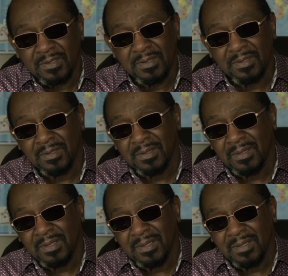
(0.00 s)

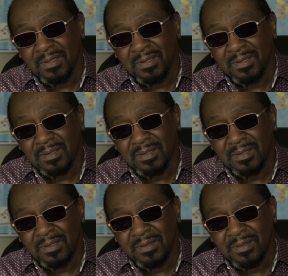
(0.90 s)

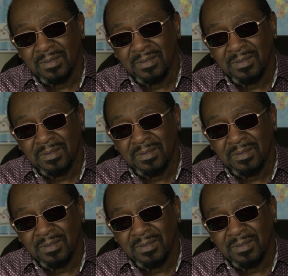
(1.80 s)
Nobody speaks.